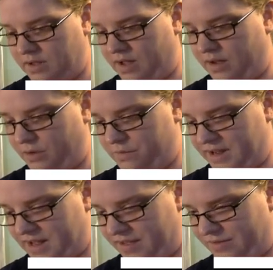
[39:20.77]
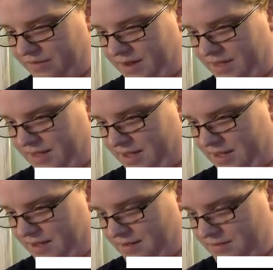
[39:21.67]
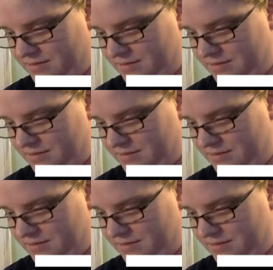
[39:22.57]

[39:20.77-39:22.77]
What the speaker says: I hope I get the right thing,